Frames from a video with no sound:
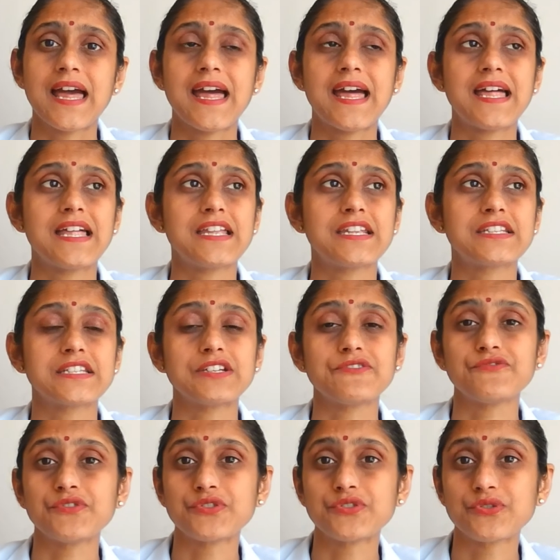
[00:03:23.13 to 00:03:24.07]
and
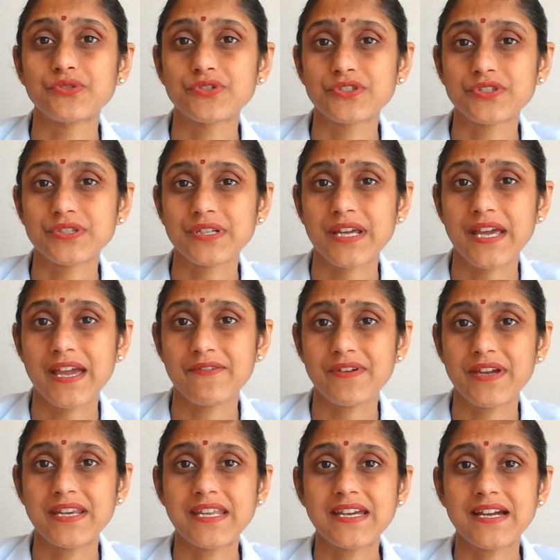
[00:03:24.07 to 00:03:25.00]
if you don't
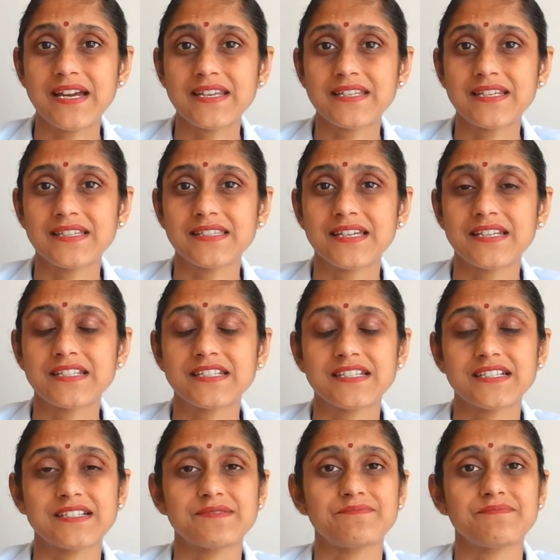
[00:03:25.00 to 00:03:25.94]
have any idea
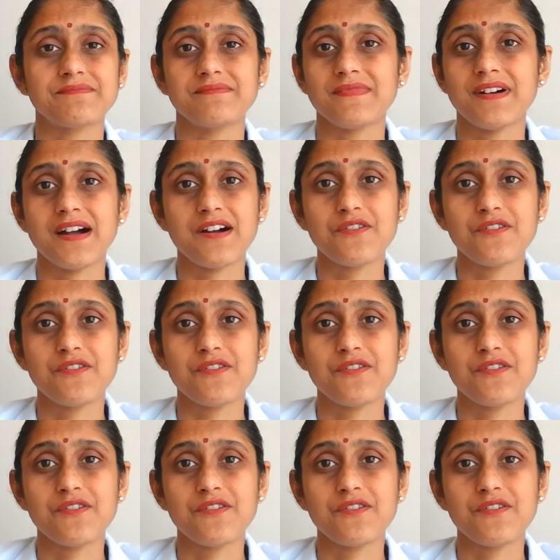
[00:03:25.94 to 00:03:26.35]
that um,